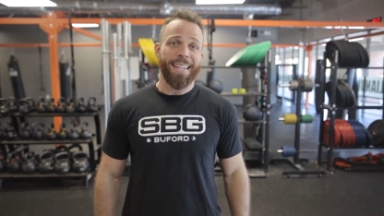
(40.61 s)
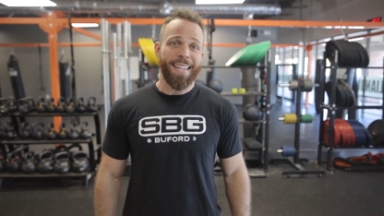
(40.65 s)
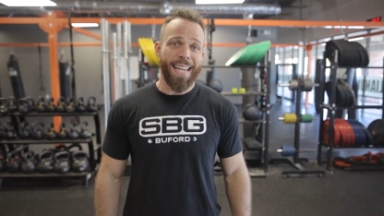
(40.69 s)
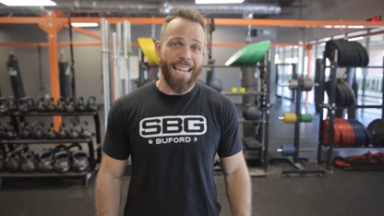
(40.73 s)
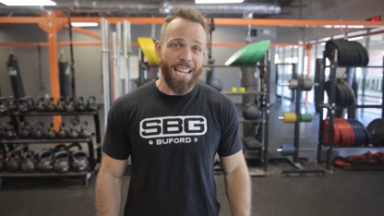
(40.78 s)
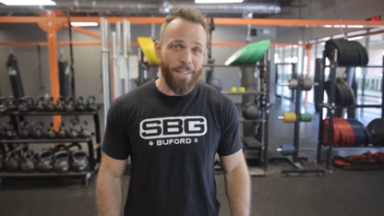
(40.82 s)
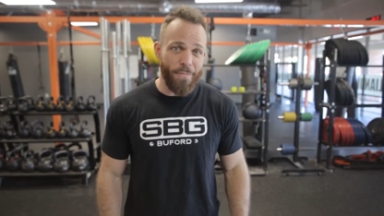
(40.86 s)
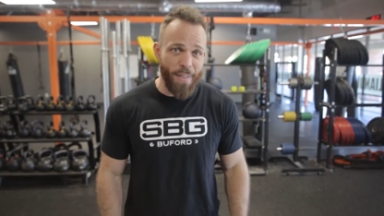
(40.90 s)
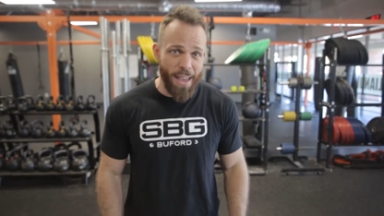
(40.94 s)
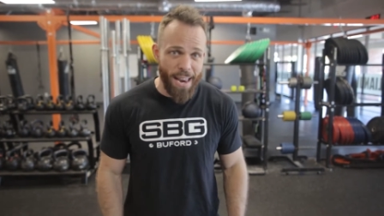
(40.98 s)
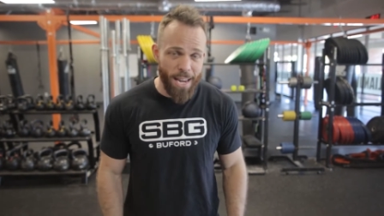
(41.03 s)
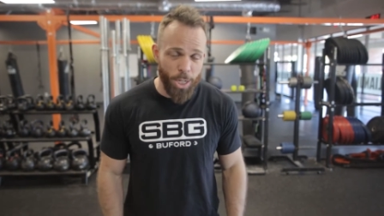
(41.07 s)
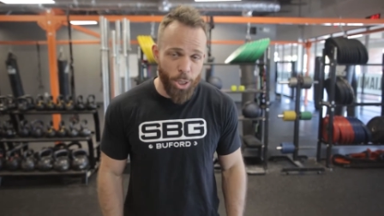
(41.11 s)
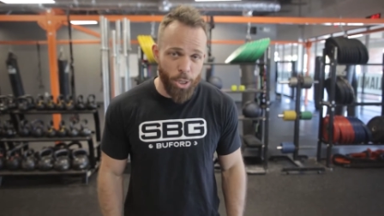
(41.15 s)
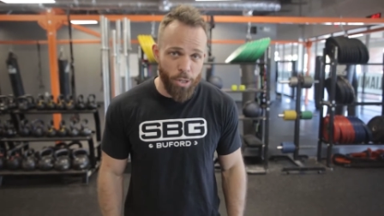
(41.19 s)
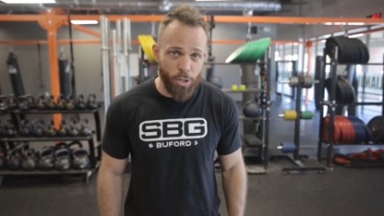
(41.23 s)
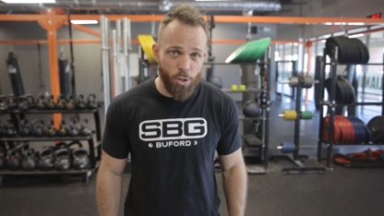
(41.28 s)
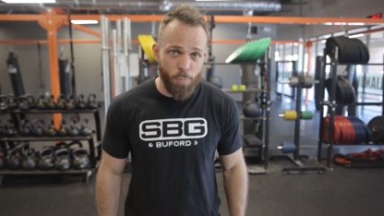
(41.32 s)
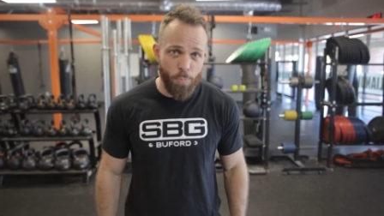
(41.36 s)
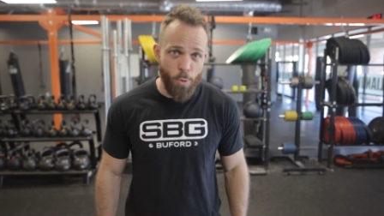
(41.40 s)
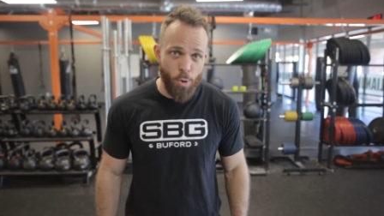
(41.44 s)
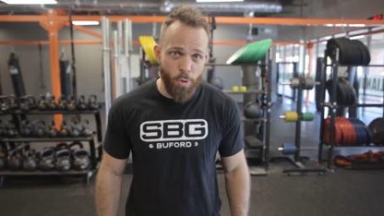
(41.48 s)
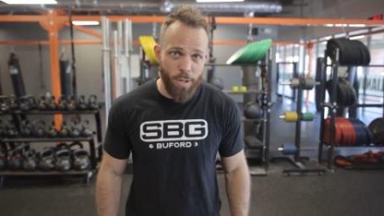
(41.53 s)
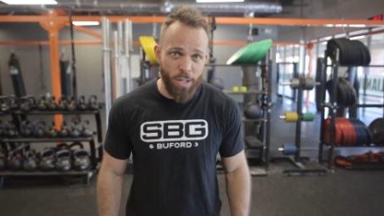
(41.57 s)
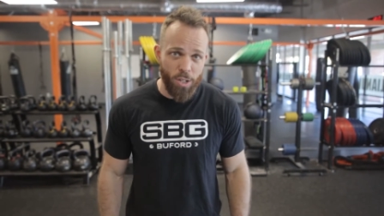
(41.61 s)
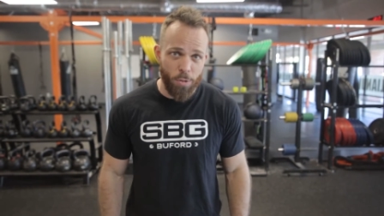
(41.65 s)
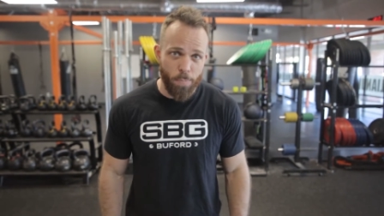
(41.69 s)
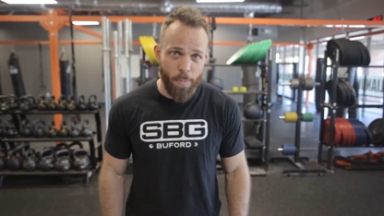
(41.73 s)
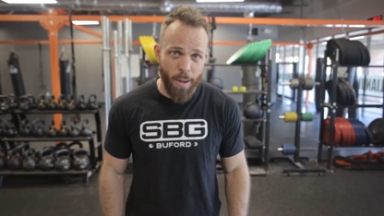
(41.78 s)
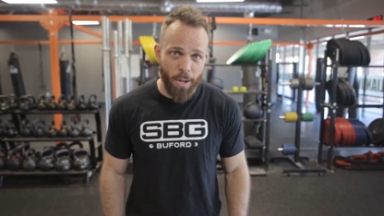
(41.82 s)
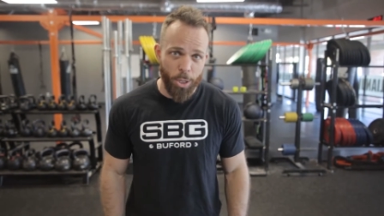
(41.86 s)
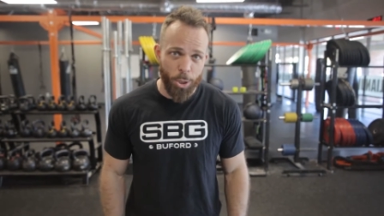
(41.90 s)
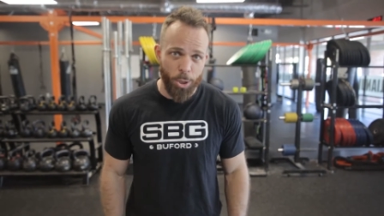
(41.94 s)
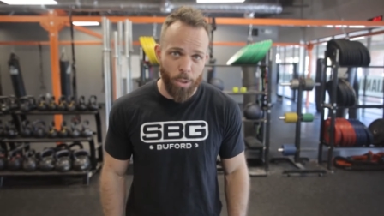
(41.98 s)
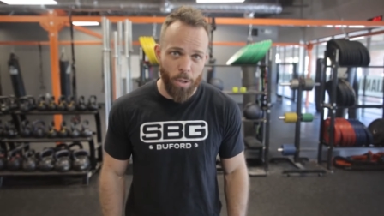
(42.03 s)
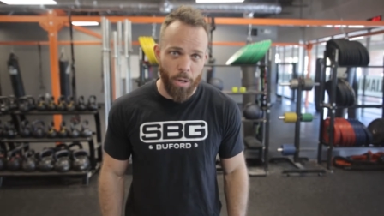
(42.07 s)
Take advantage of the Spooky
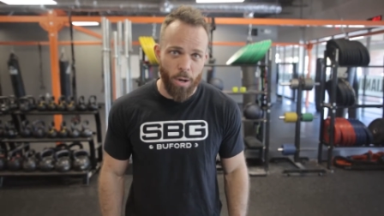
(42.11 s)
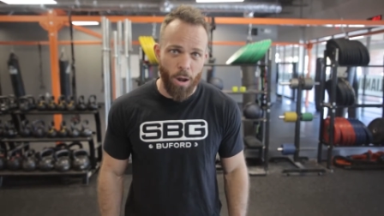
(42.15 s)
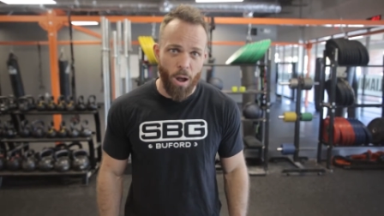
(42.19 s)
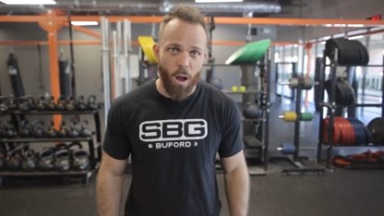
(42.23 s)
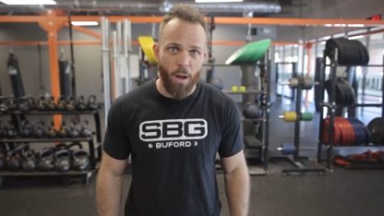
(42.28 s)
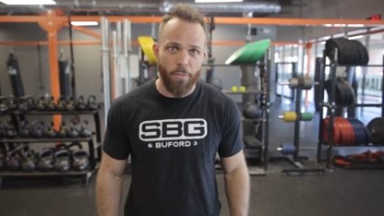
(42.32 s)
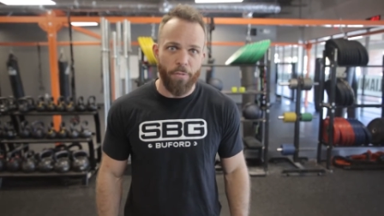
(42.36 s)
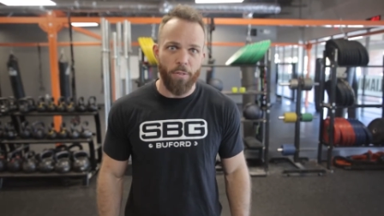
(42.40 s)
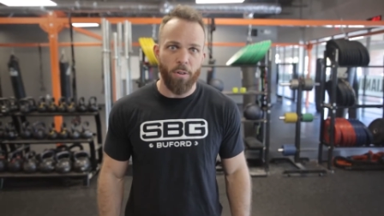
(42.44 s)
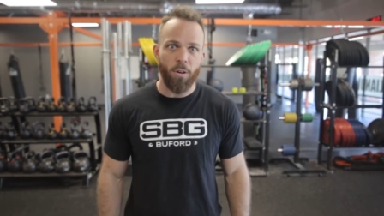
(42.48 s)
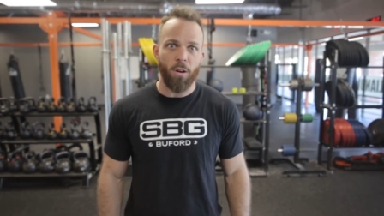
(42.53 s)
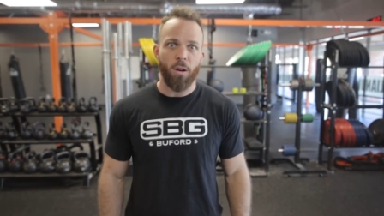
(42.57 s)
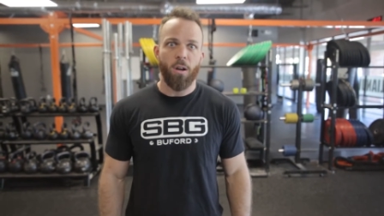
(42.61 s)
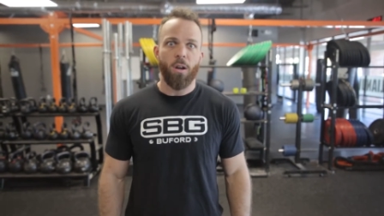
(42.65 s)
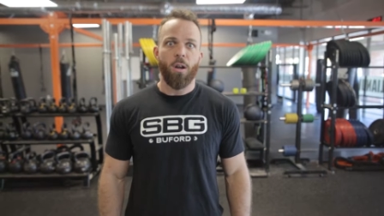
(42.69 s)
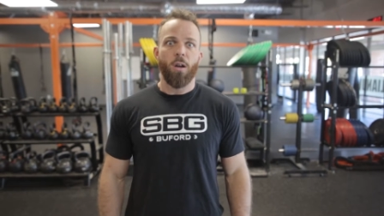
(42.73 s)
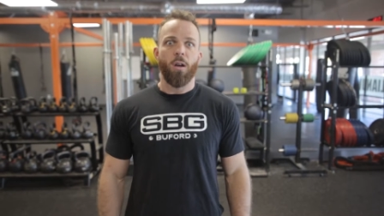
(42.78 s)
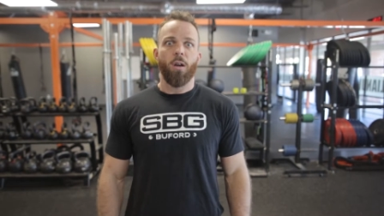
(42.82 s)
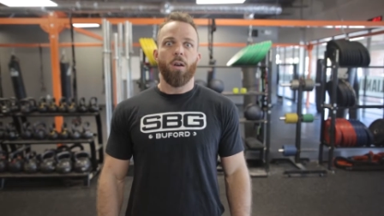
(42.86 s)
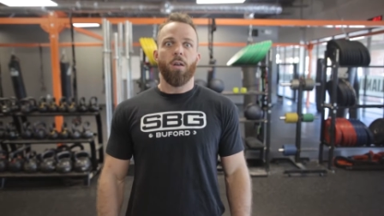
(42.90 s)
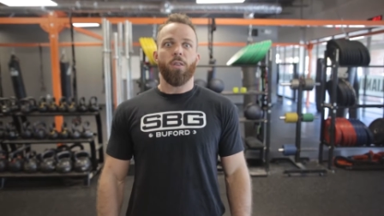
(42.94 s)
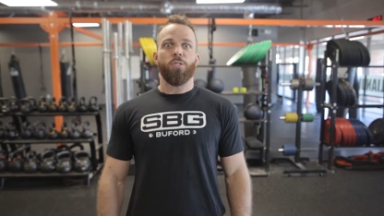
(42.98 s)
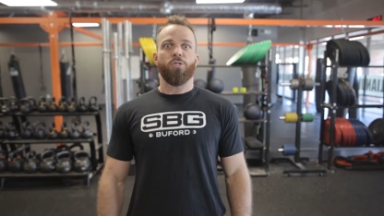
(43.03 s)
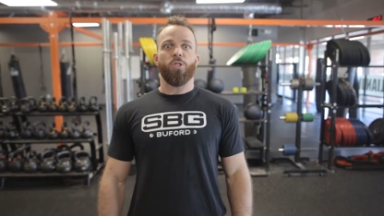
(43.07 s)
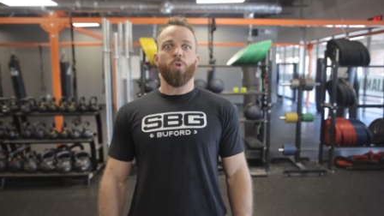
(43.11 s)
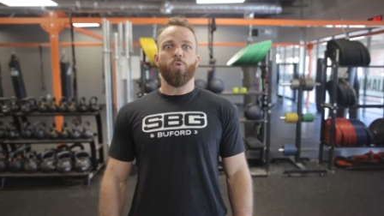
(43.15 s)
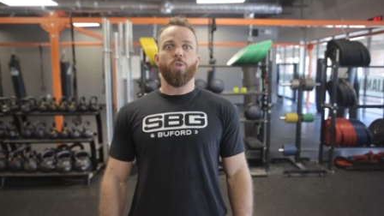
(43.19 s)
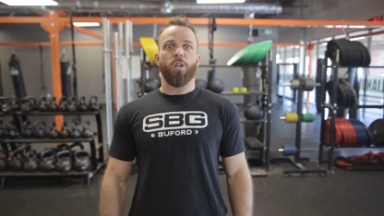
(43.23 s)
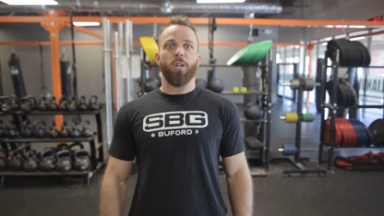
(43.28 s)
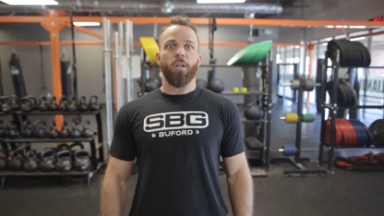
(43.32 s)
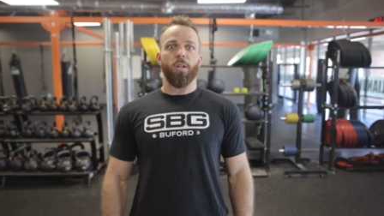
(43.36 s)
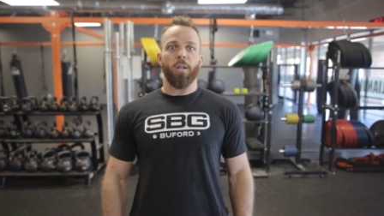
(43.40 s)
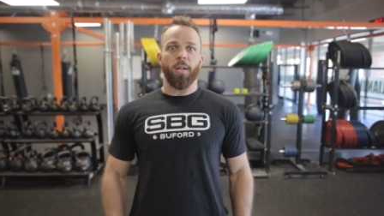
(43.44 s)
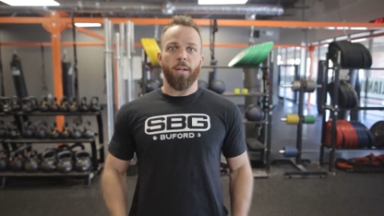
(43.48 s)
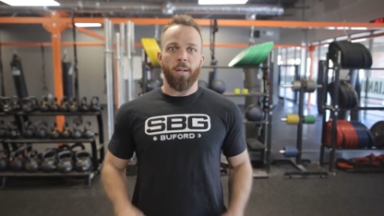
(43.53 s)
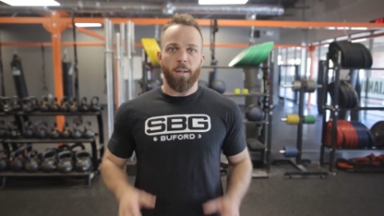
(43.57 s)
Special, an offer so
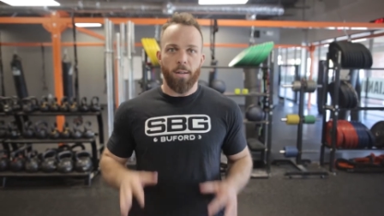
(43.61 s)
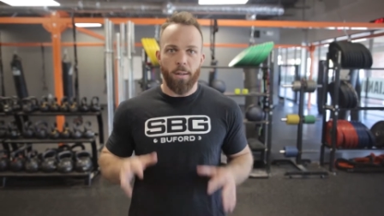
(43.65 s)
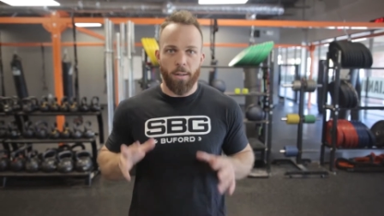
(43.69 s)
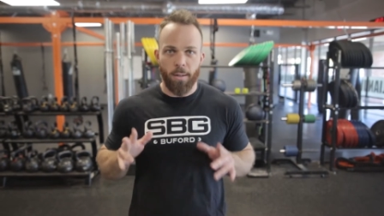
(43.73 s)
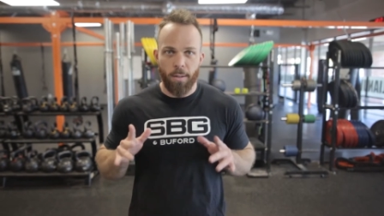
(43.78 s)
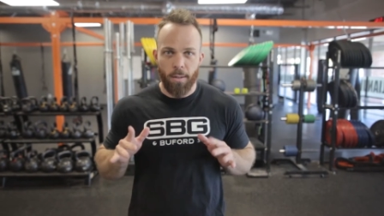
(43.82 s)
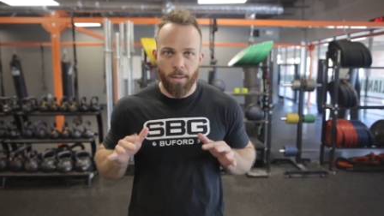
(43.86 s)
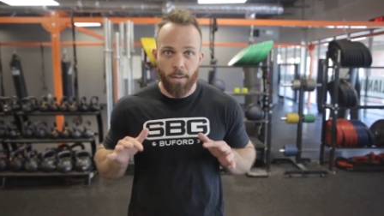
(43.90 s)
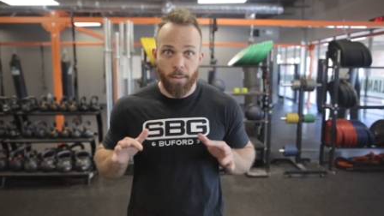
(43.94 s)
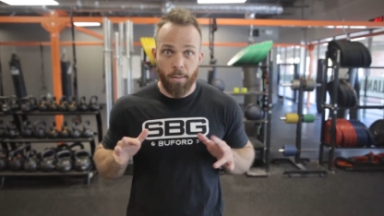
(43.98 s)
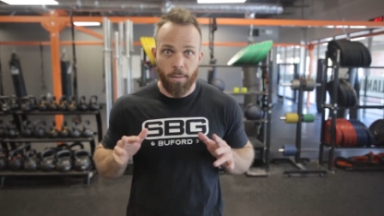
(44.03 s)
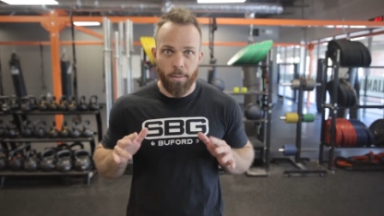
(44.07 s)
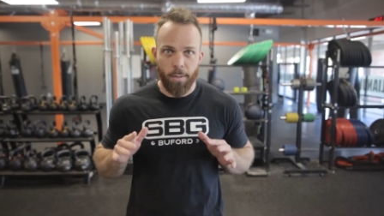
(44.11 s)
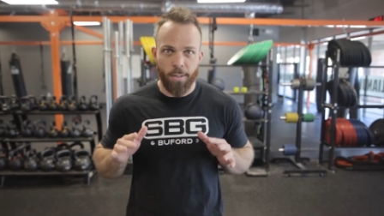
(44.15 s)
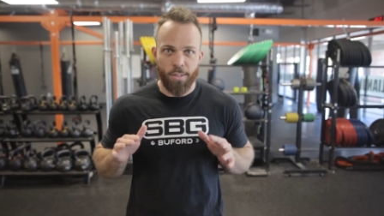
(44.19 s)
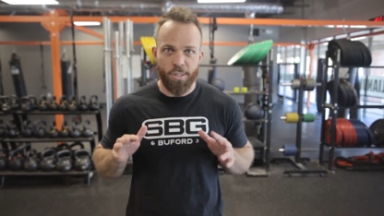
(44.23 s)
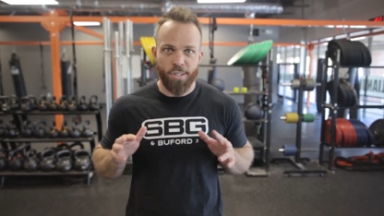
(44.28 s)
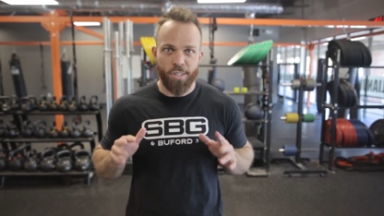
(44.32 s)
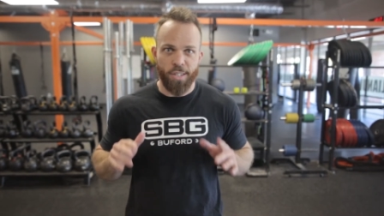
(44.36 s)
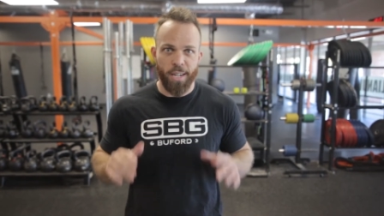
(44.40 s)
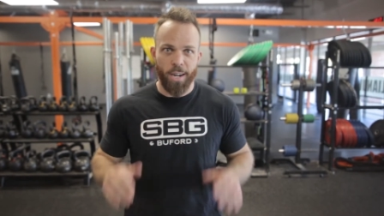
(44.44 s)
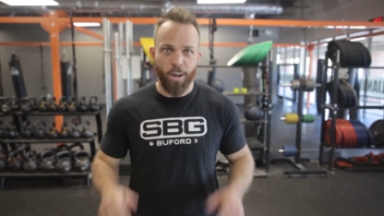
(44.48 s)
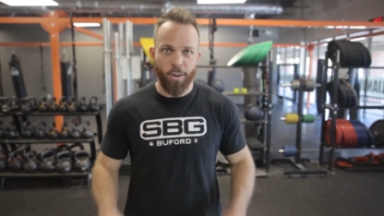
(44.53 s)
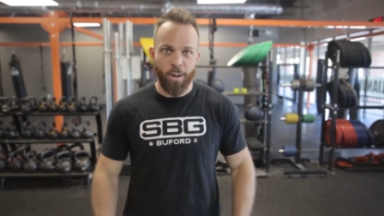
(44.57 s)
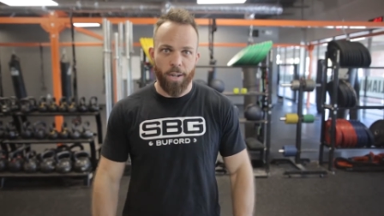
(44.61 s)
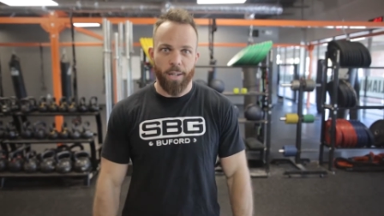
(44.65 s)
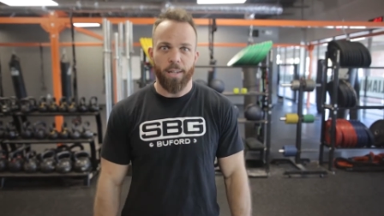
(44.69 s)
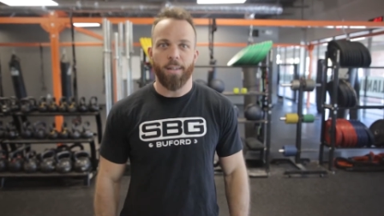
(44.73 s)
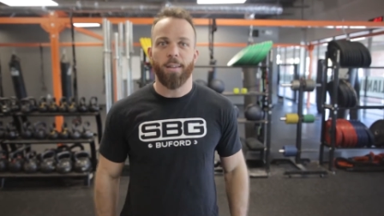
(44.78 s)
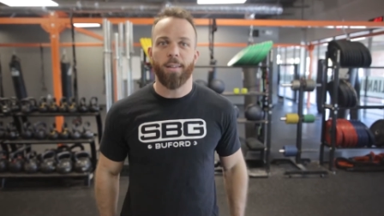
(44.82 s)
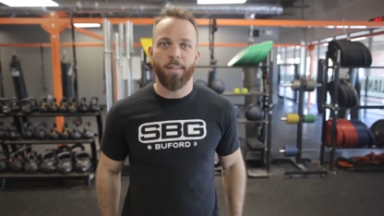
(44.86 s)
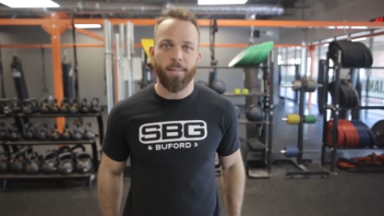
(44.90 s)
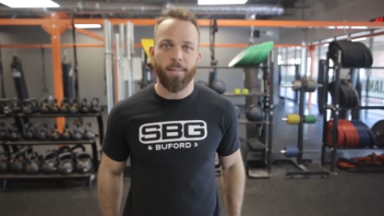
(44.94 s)
good, it's scary.